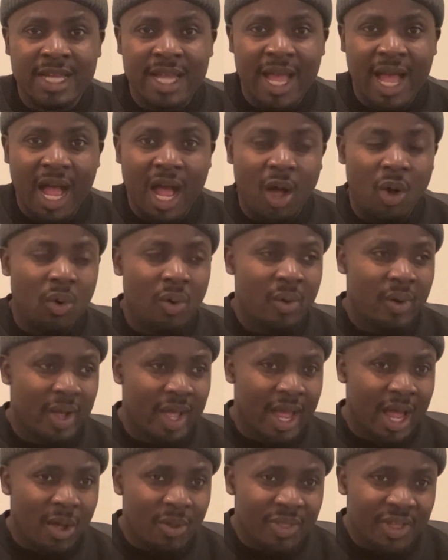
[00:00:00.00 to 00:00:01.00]

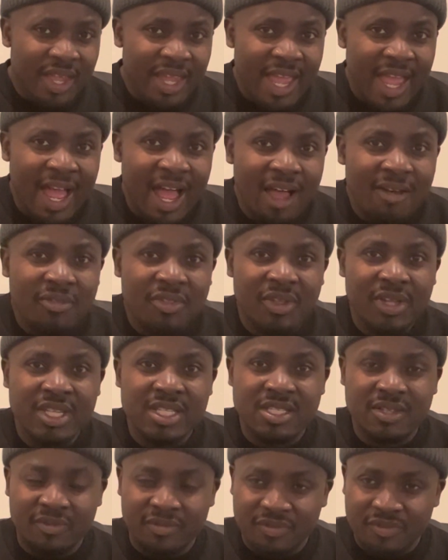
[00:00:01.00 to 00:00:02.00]
How they have
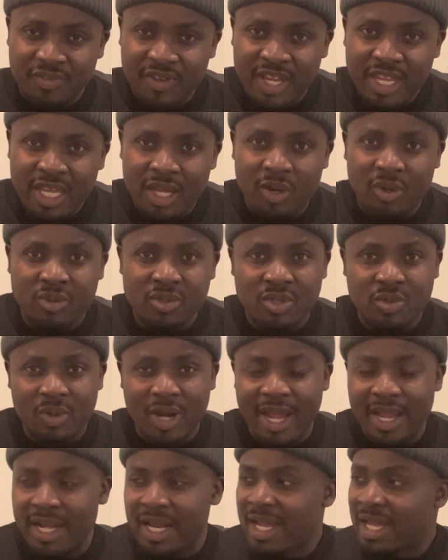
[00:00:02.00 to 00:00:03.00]
these videos,
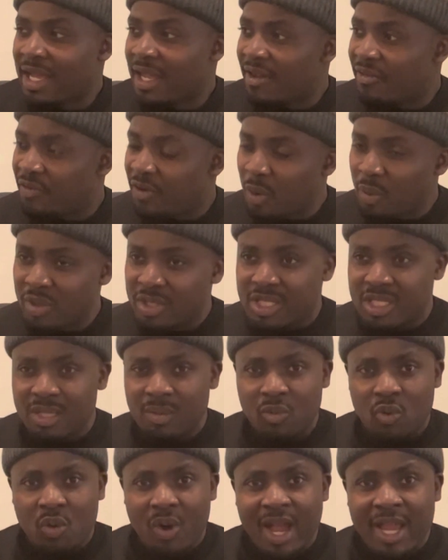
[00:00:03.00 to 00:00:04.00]
right? If it was
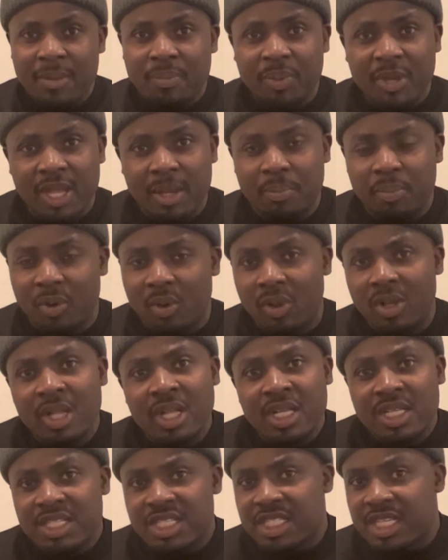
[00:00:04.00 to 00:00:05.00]
some white people
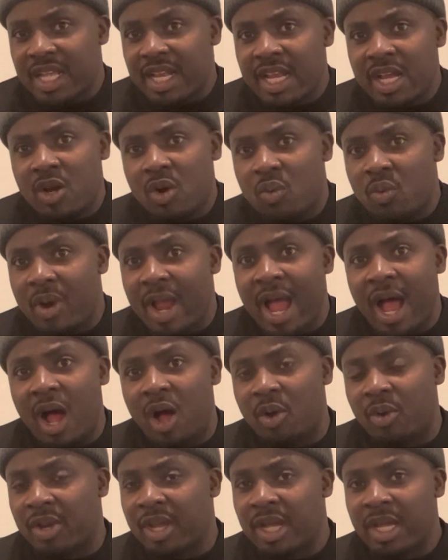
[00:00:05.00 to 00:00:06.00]
sitting
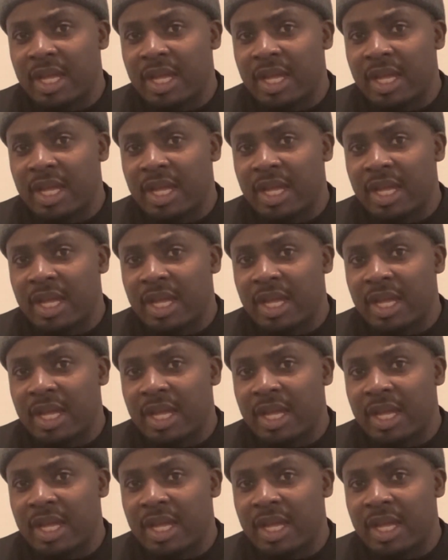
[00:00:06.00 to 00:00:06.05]
around